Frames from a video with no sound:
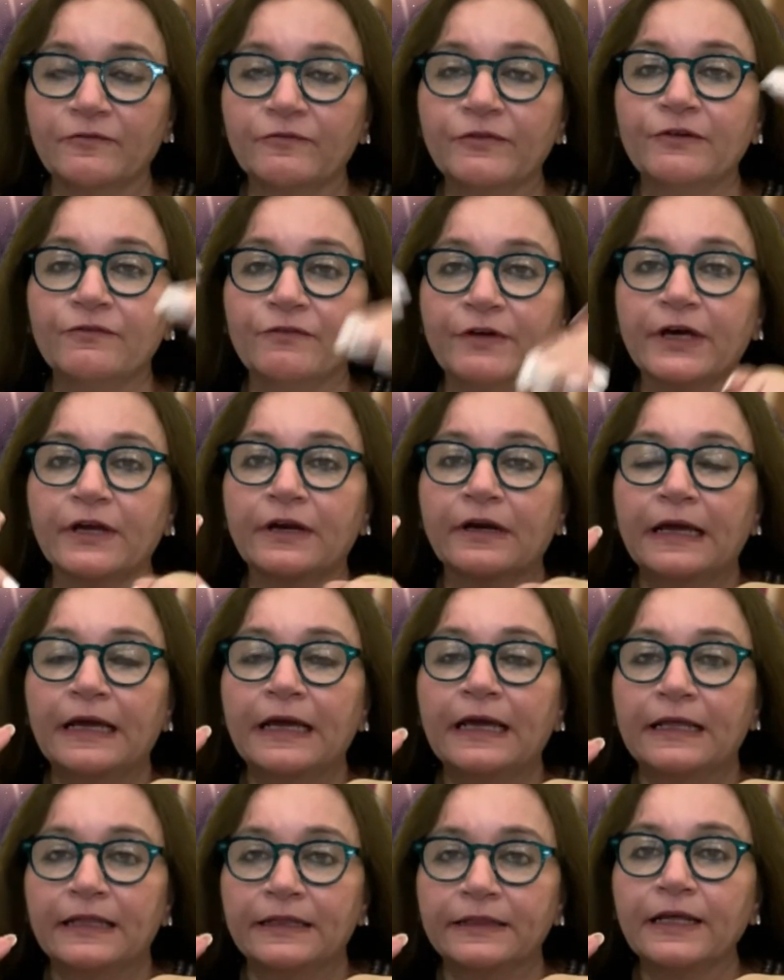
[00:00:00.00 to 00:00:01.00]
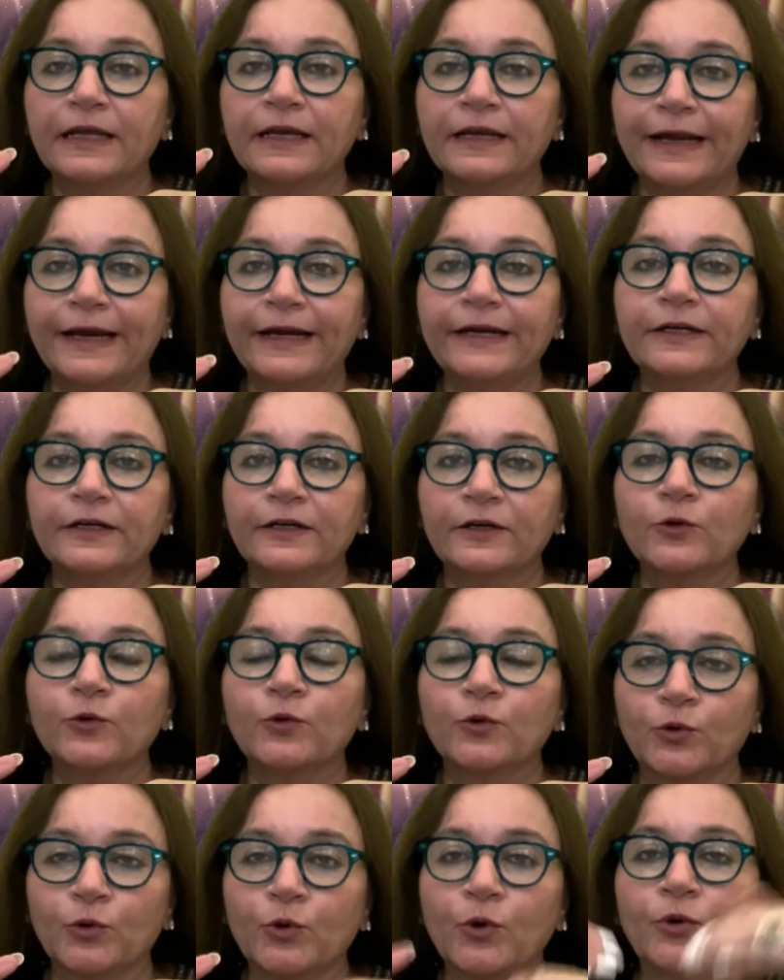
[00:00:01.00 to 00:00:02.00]
we wear the lead
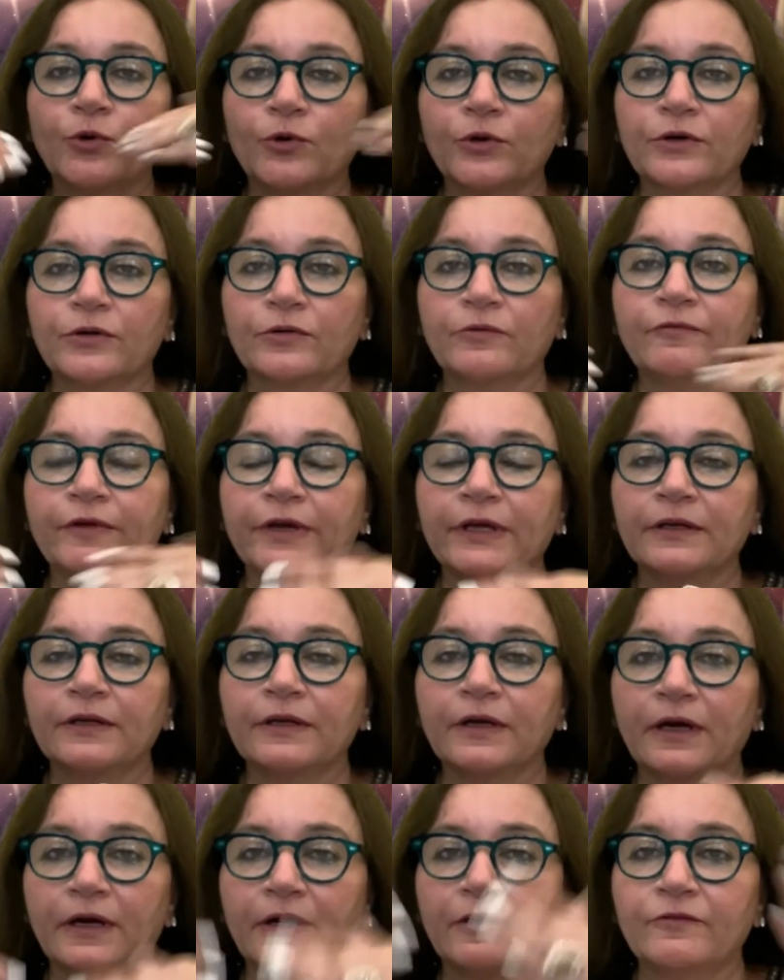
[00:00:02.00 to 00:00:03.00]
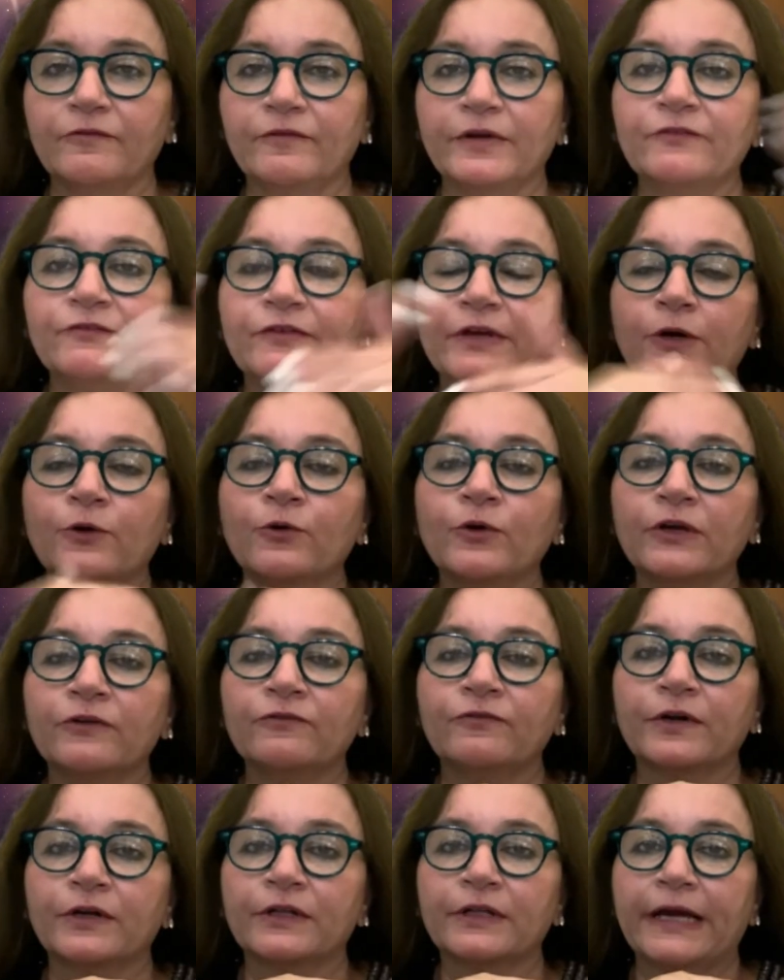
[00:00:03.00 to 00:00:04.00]
coat when we are
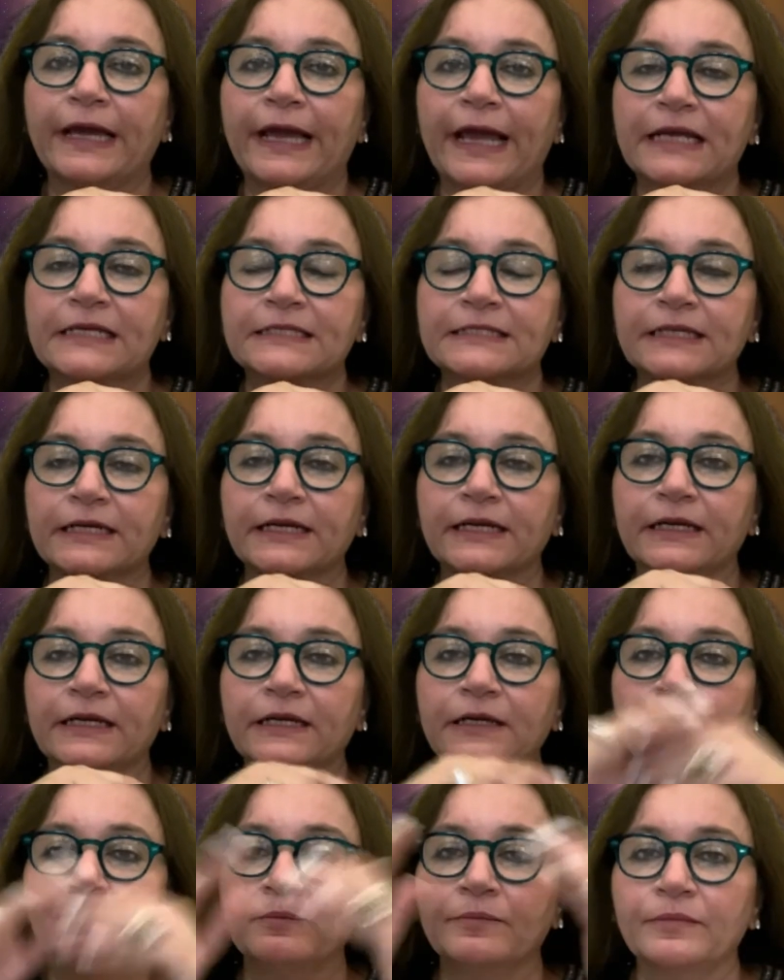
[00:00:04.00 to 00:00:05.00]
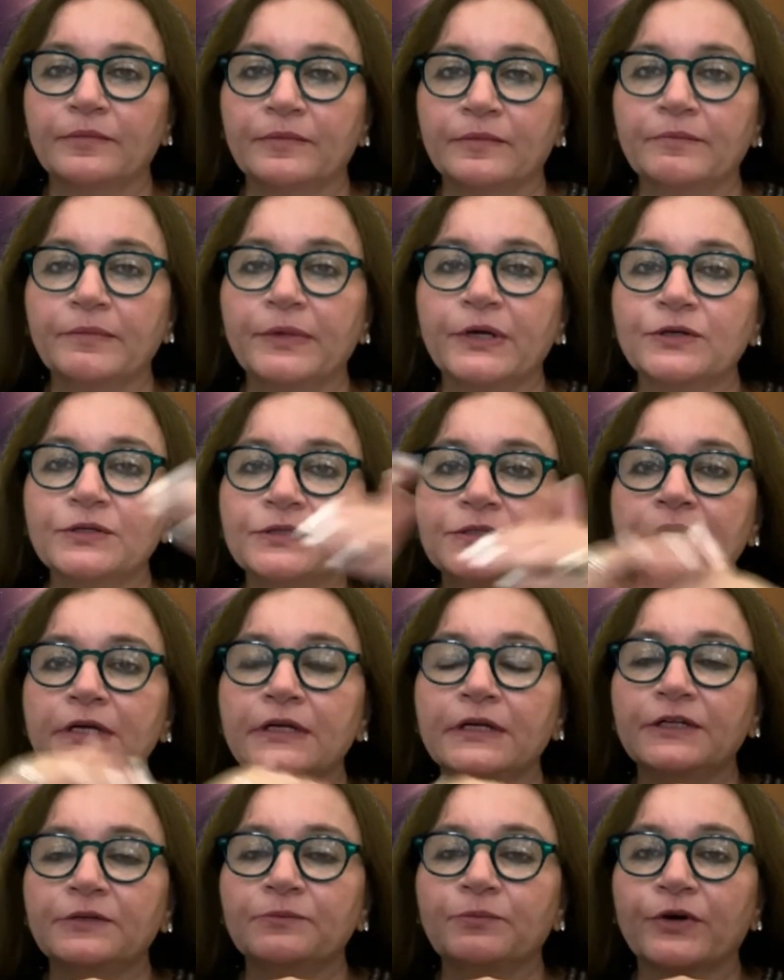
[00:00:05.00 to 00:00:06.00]
going for the X-ray, because
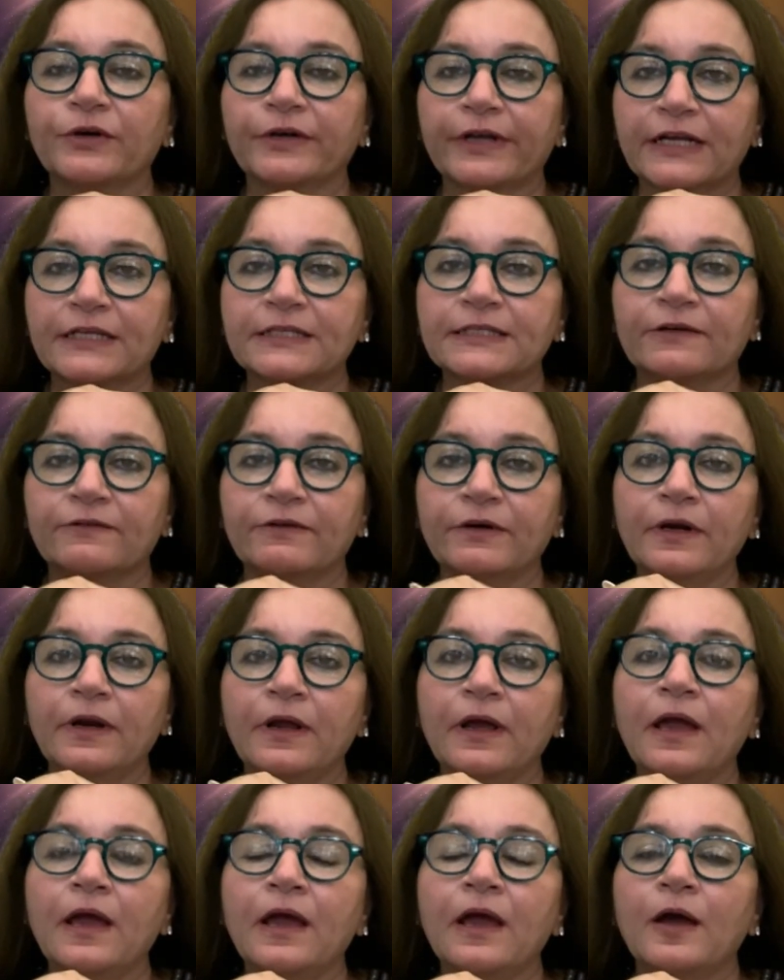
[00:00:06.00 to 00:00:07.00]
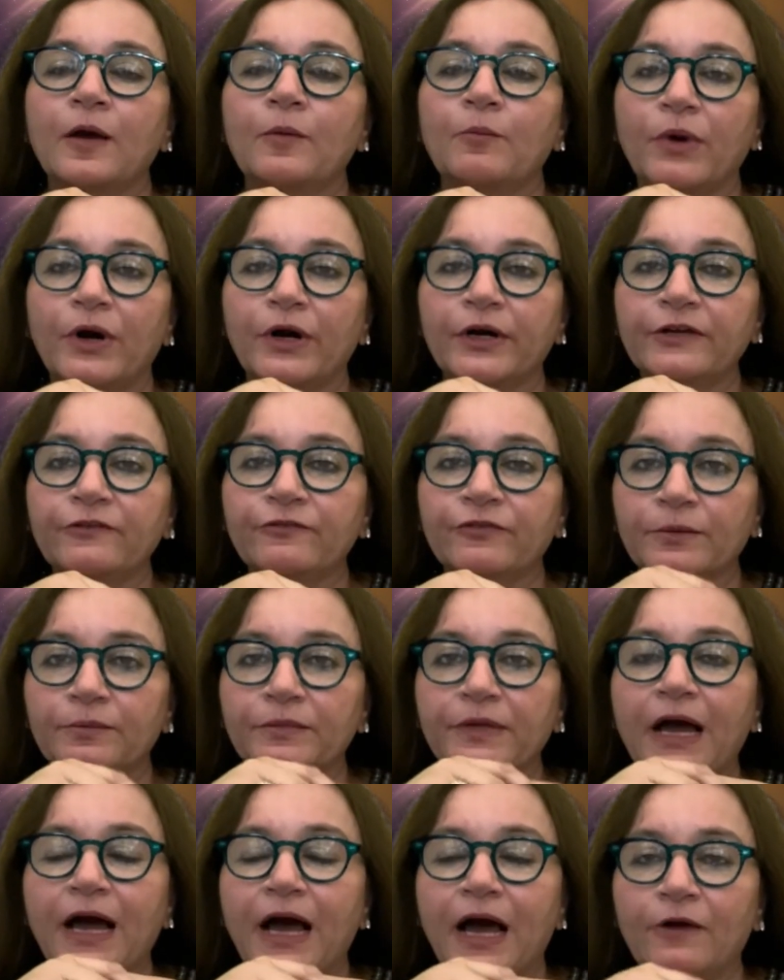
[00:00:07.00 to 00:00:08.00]
then it protects our body
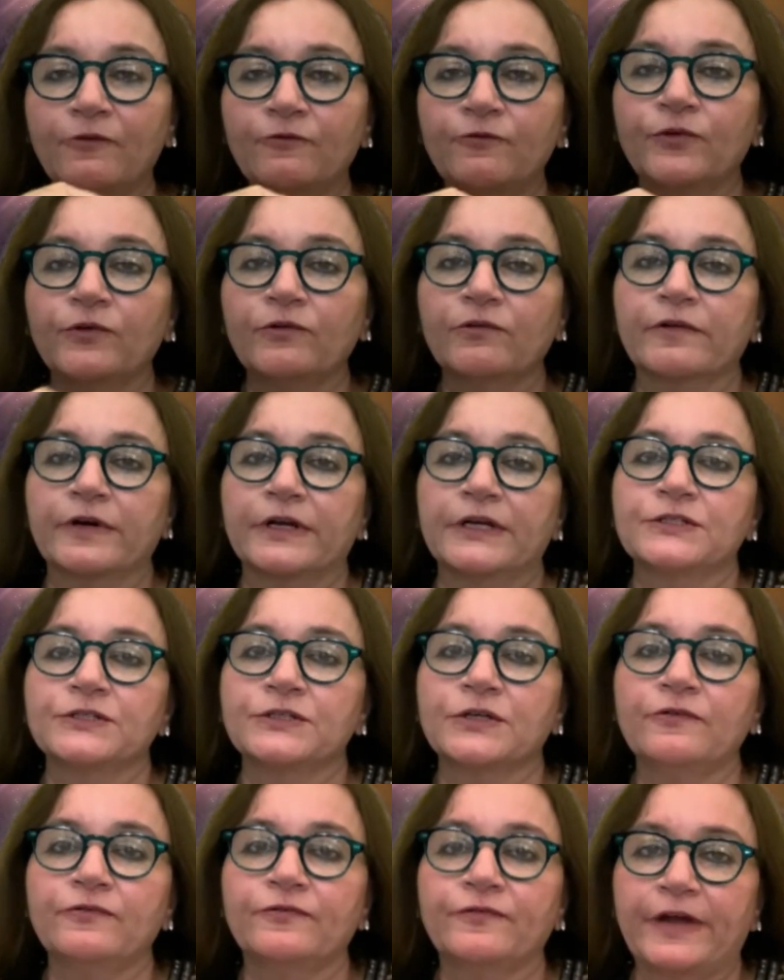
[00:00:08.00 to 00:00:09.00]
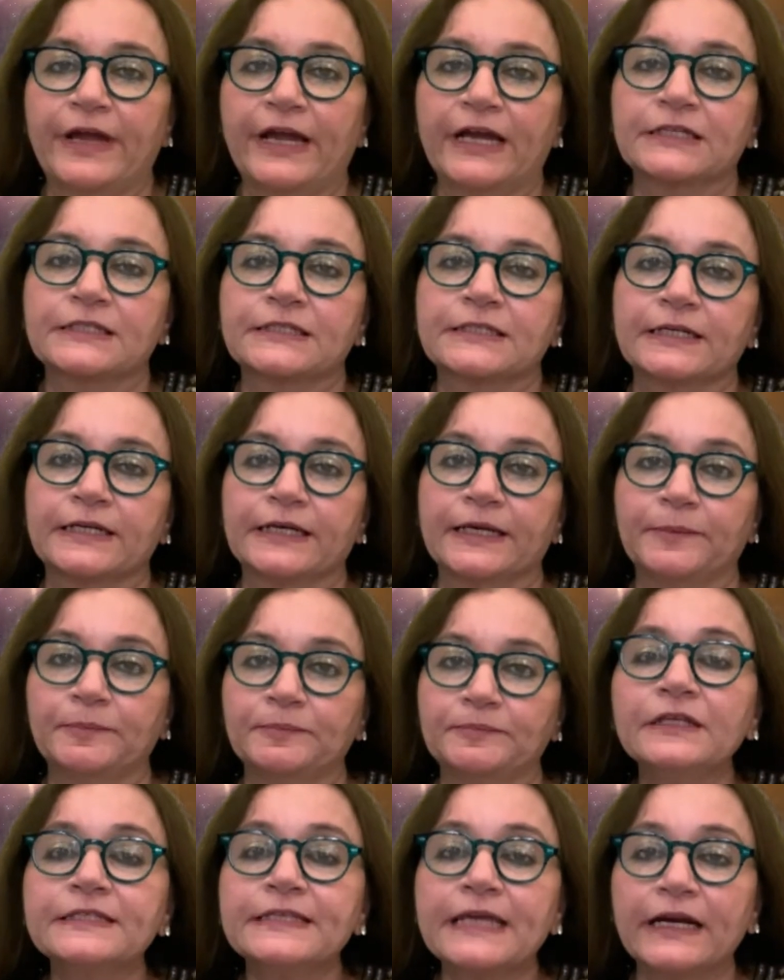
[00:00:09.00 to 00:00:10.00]
from the harmful rays of X-ray.
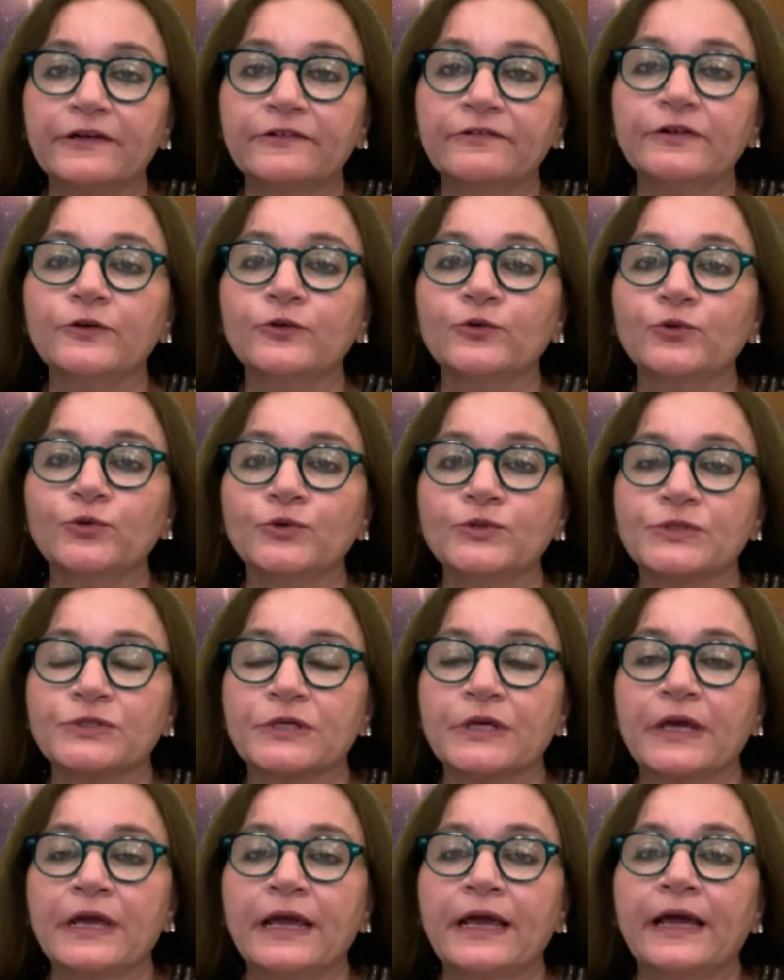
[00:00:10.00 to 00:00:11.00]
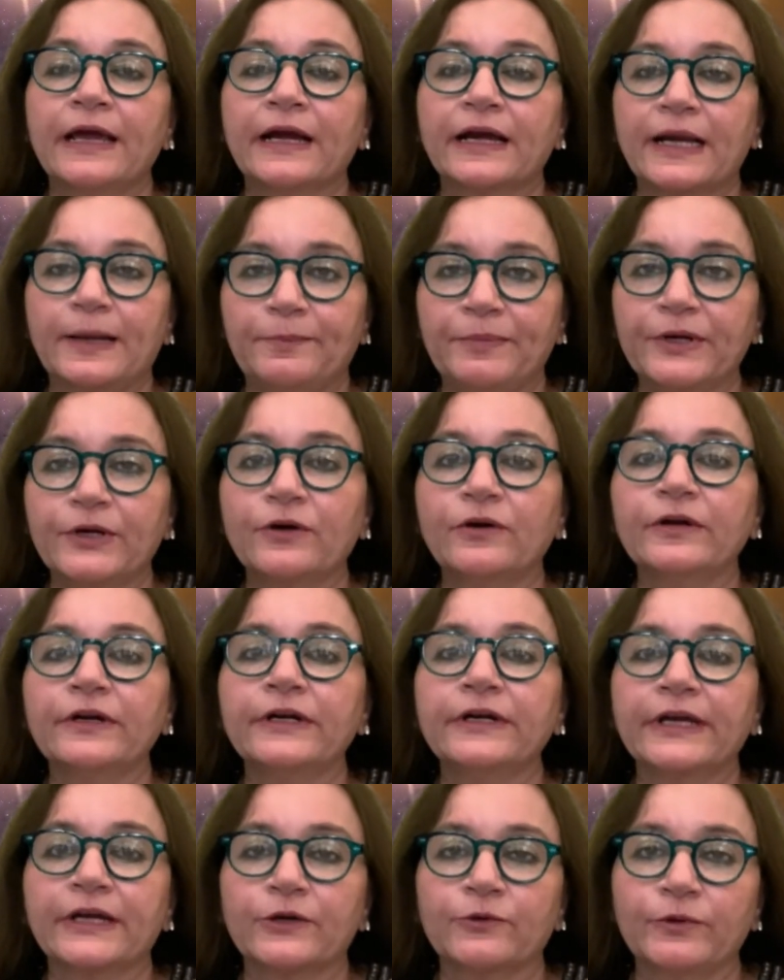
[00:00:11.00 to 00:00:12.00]
Yes, Saturn rules
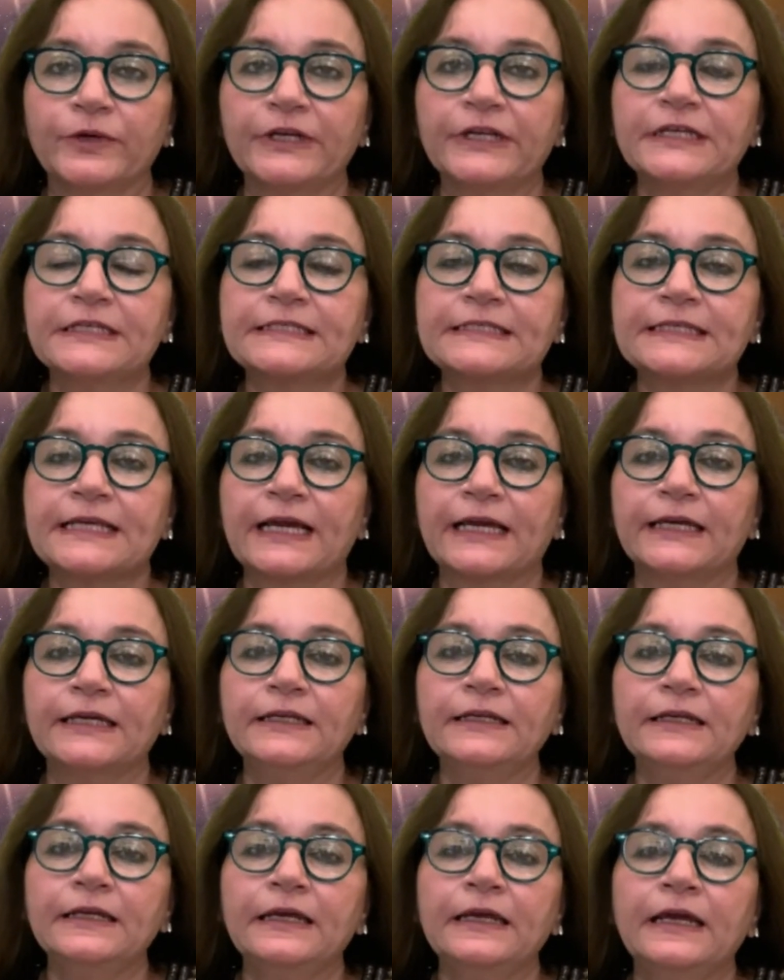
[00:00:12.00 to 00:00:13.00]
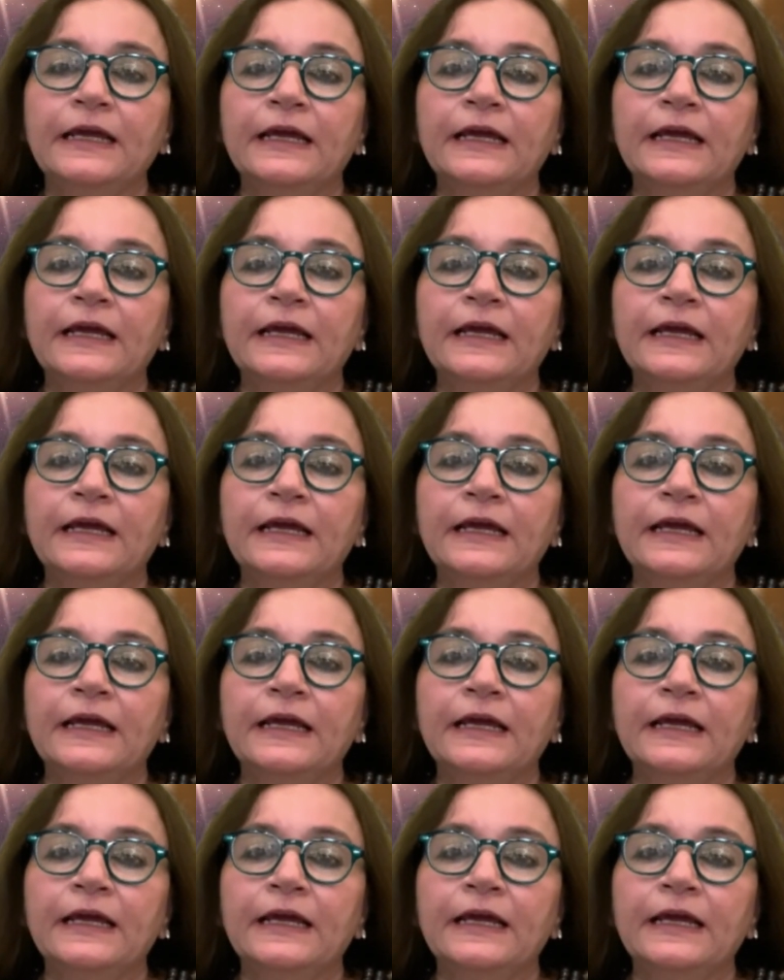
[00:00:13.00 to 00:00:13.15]
Capricorn and Aquarius sign,